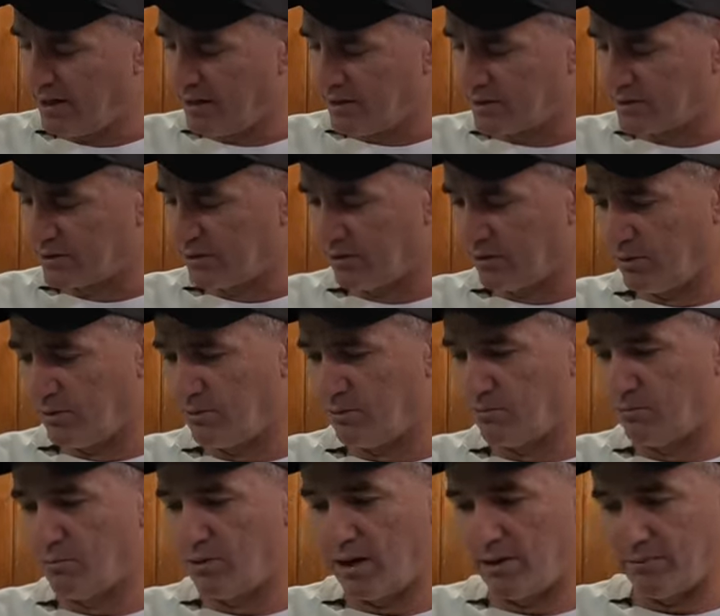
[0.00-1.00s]
So
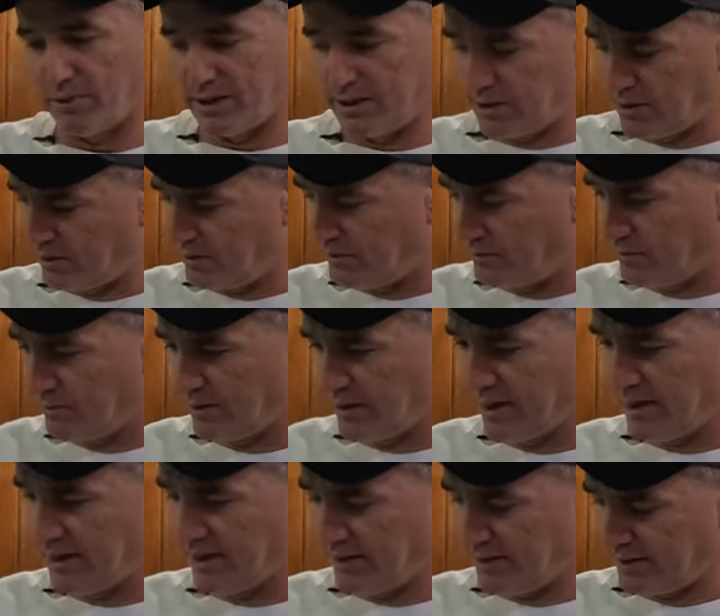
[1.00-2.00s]
what we do
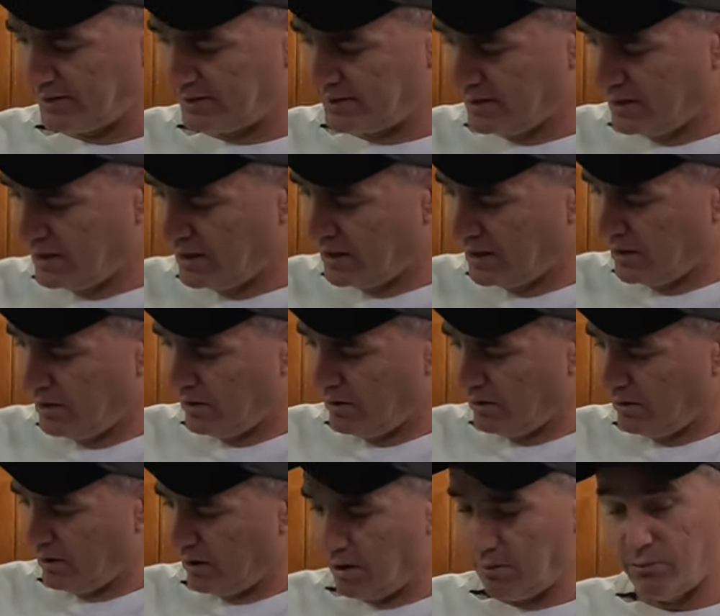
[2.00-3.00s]
is,
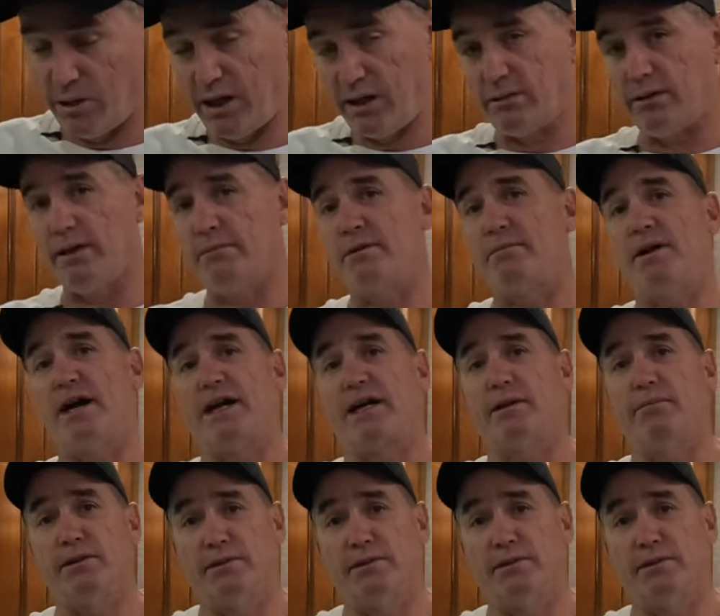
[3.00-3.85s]
well, let me back up.